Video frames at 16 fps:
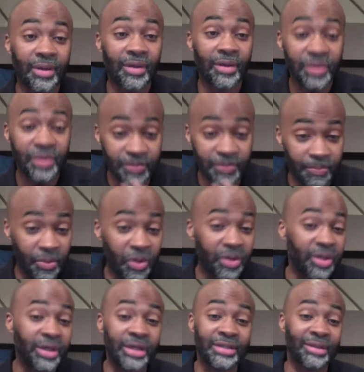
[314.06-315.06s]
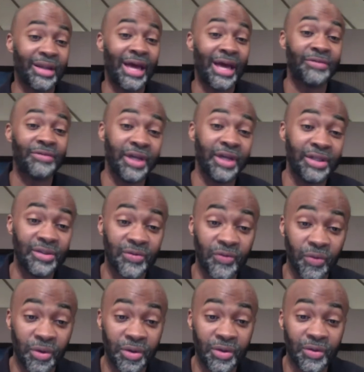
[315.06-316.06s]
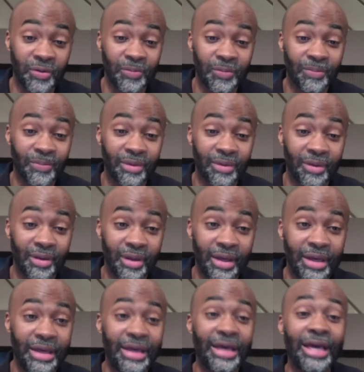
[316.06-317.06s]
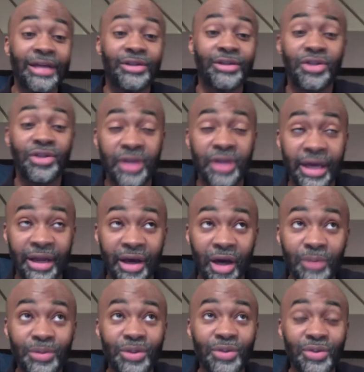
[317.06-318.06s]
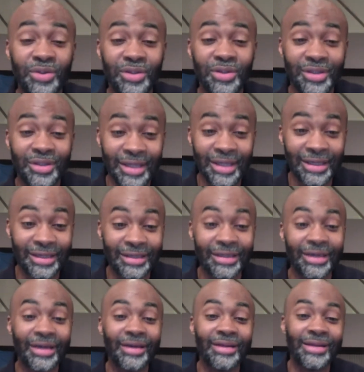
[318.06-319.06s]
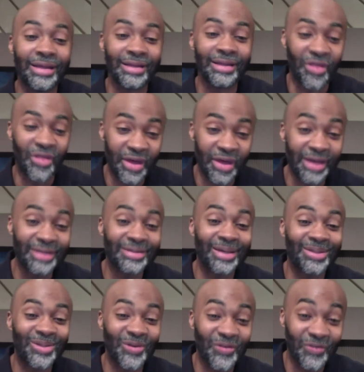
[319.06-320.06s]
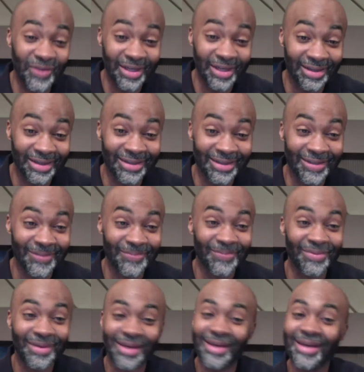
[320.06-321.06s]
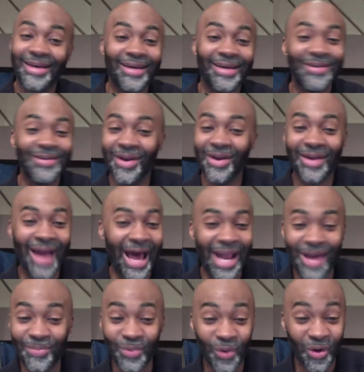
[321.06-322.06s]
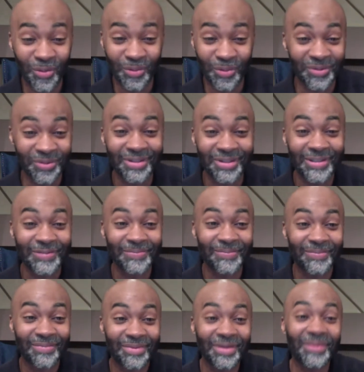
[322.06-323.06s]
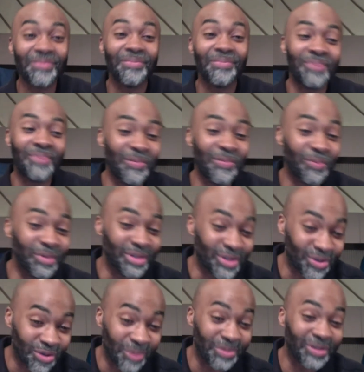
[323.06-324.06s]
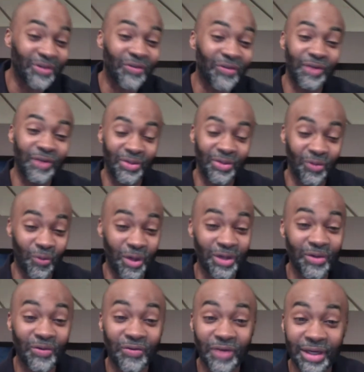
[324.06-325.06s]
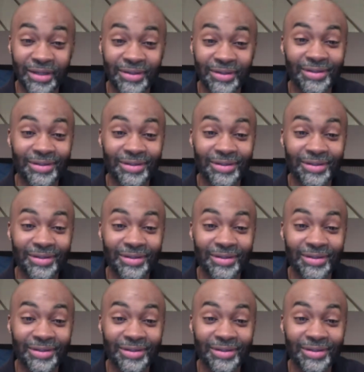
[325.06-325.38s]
This book is a life changer for you. It helps you see that the things that you're feeling, you're not abnormal. People in Scripture felt the way you felt.